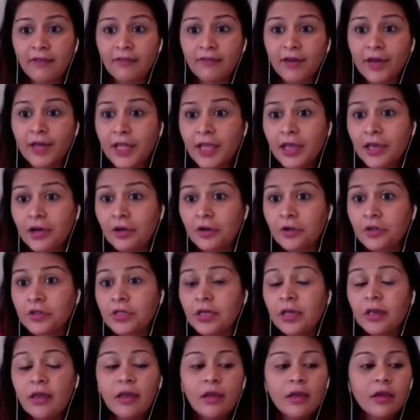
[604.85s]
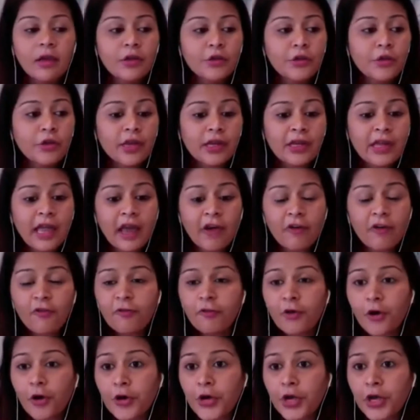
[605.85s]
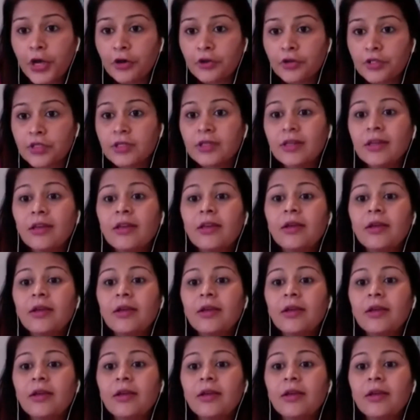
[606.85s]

videos, you can have photos.